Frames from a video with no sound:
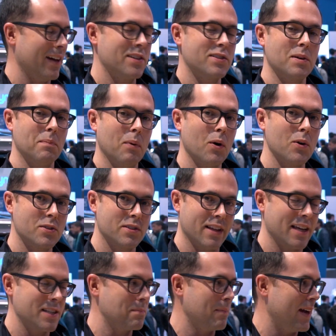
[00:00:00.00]
I suppose go.
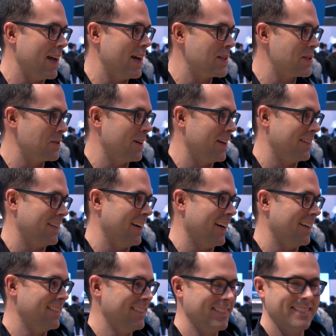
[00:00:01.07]
That's my answer right there.
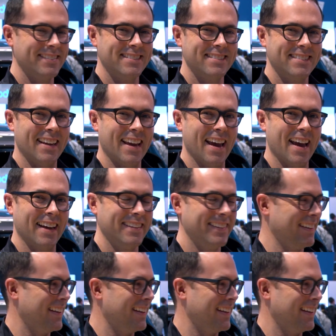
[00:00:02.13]
You see, very yeah. safe. This